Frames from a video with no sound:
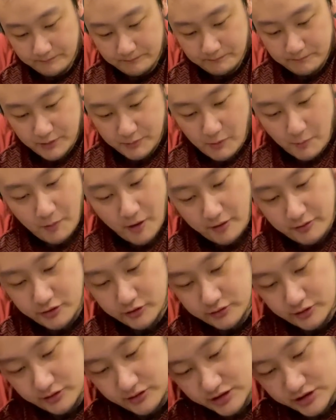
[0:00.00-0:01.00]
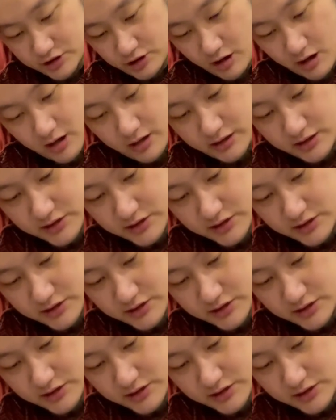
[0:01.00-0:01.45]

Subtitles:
People probably don't know this card.